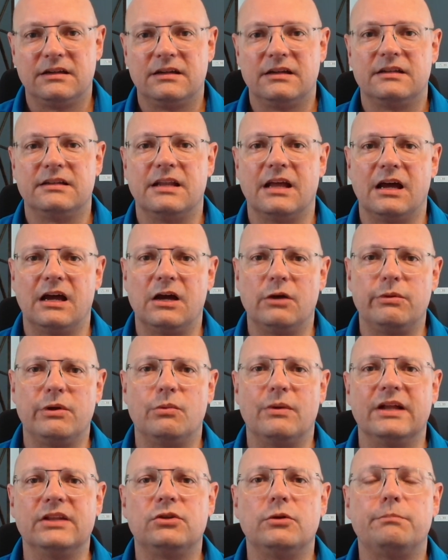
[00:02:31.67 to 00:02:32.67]
No, we
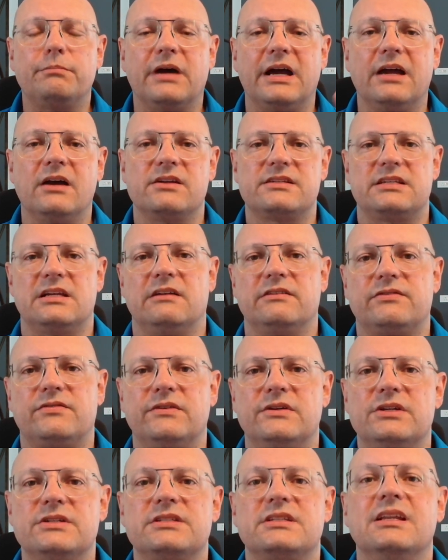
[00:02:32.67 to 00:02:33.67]
want to pay ourselves
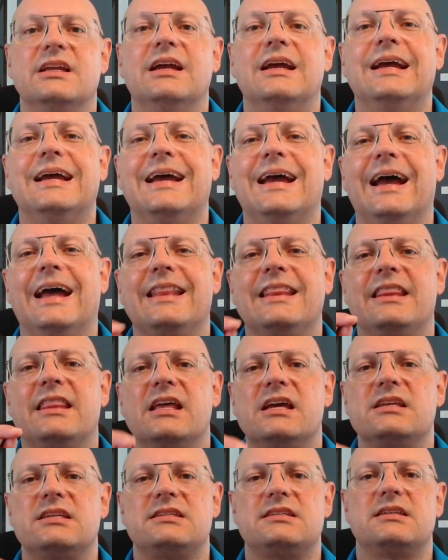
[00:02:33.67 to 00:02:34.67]
first, and
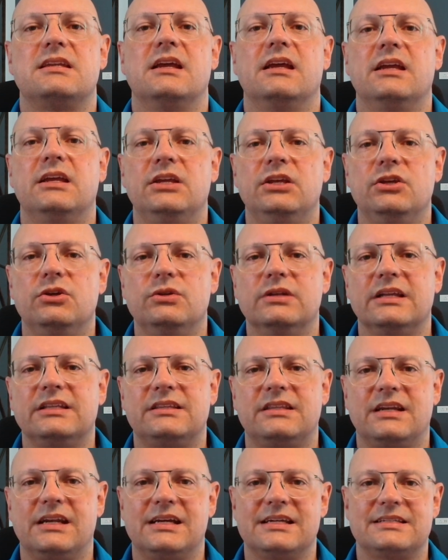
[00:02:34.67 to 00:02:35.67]
this unit
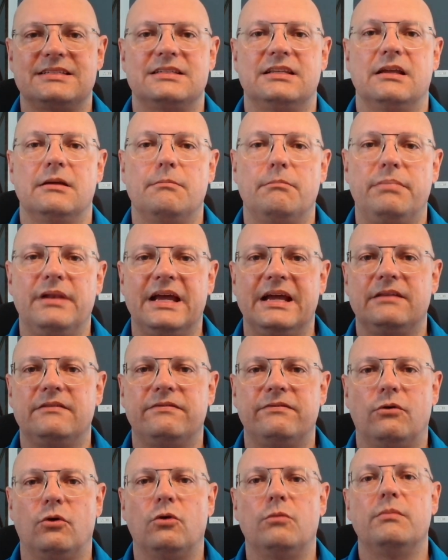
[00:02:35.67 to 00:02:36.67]
trust
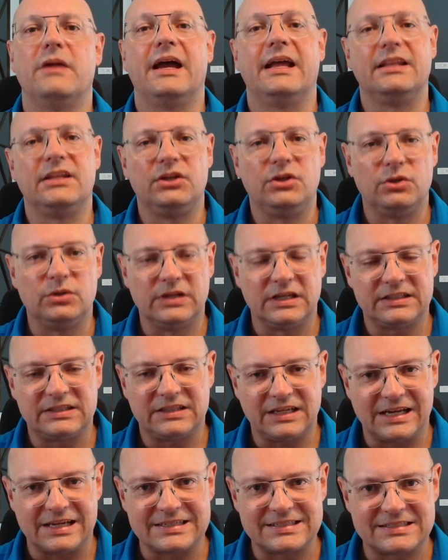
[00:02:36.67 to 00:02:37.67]
platform and the unit
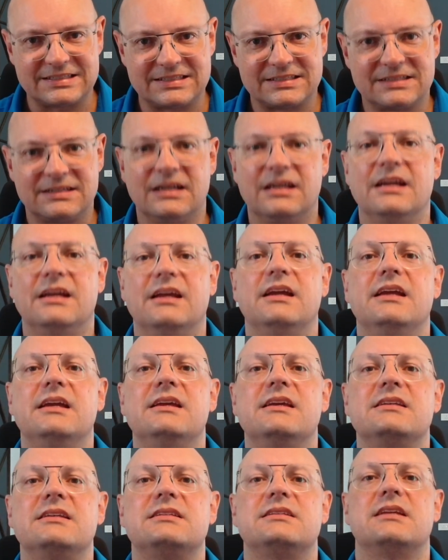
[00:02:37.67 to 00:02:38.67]
trusts
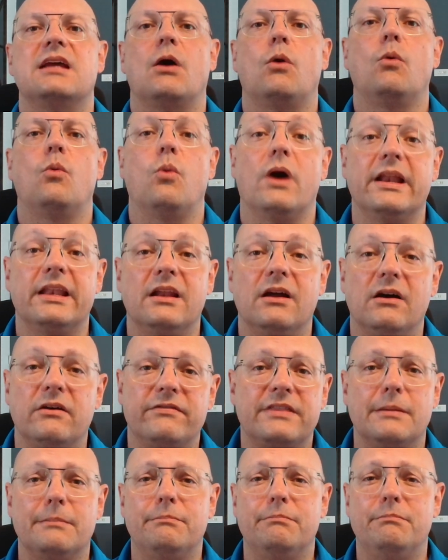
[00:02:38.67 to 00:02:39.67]
is one of
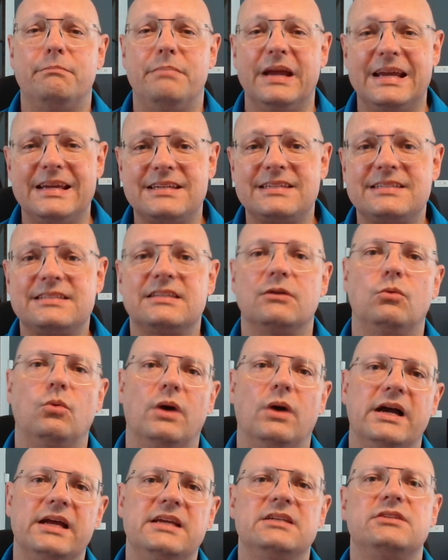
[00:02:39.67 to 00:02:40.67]
the best
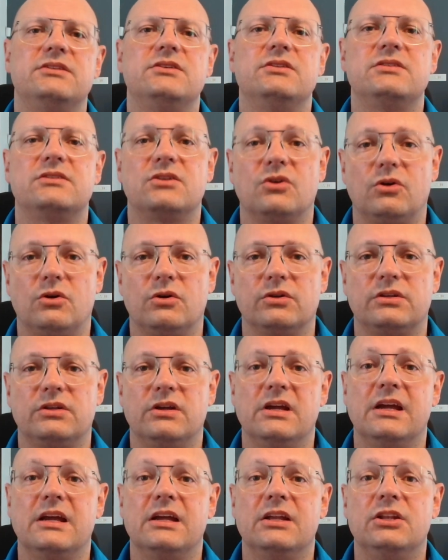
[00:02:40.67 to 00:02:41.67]
ways to start
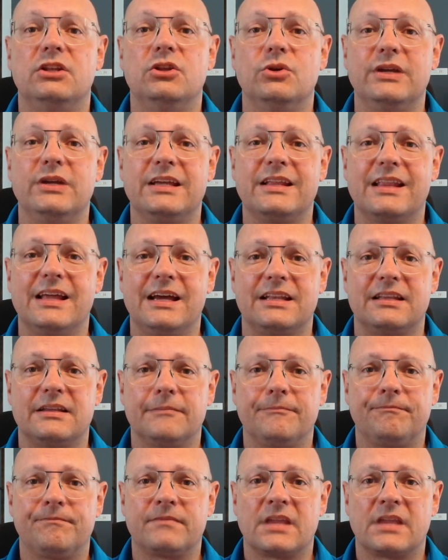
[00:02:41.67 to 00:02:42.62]
doing that.